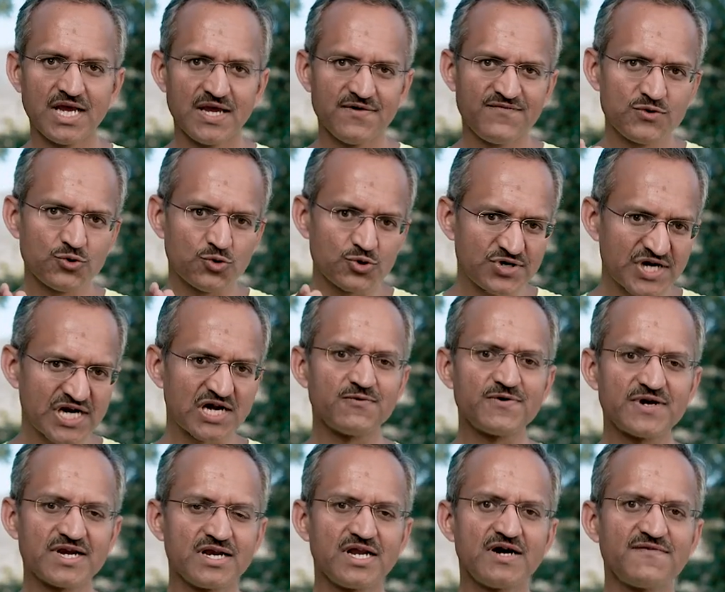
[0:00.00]
If you don't
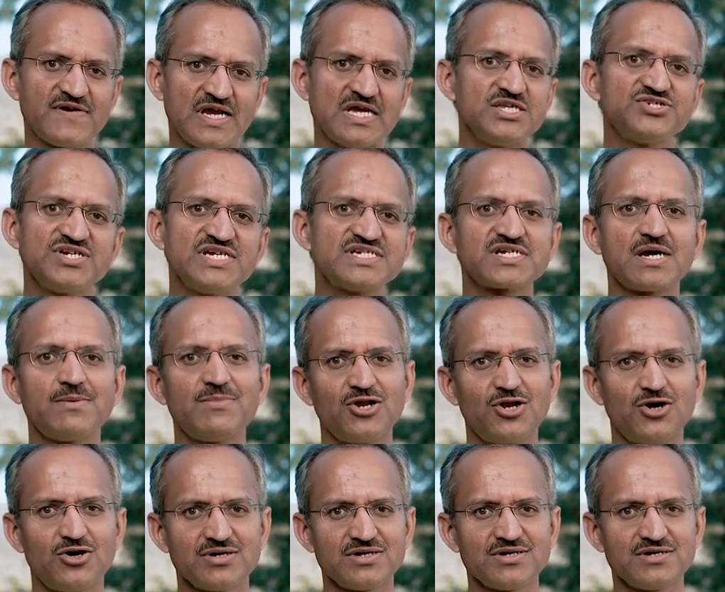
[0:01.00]
recover enough, injuries come
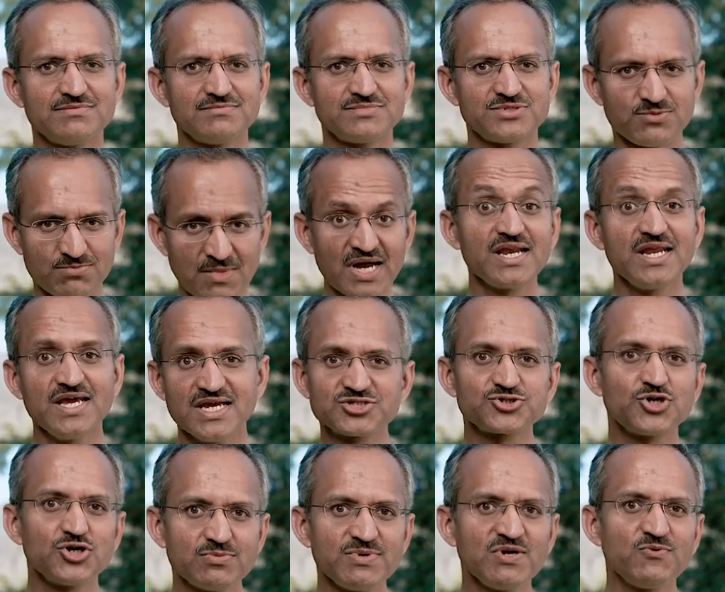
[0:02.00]
along. So Monday is
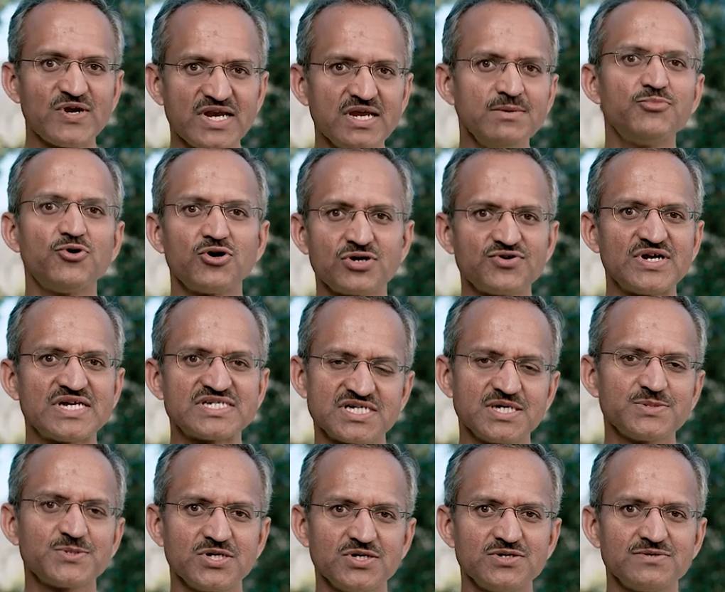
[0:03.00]
going to be a very important rest
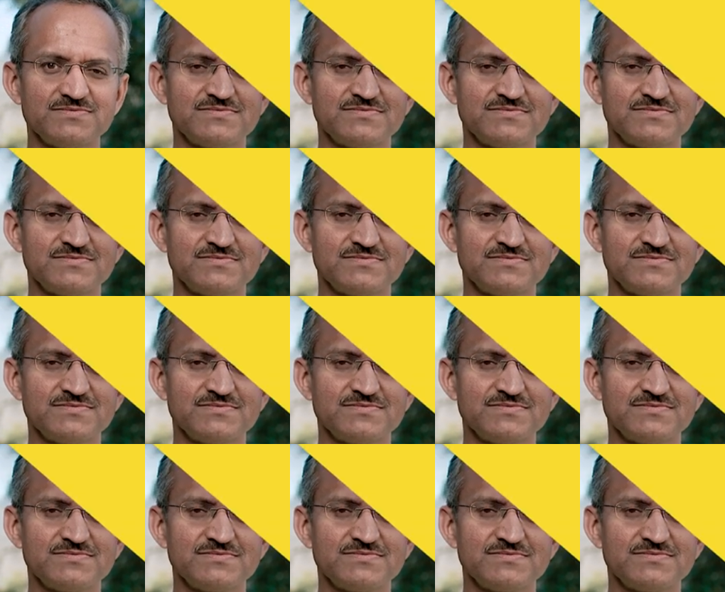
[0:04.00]
day for you.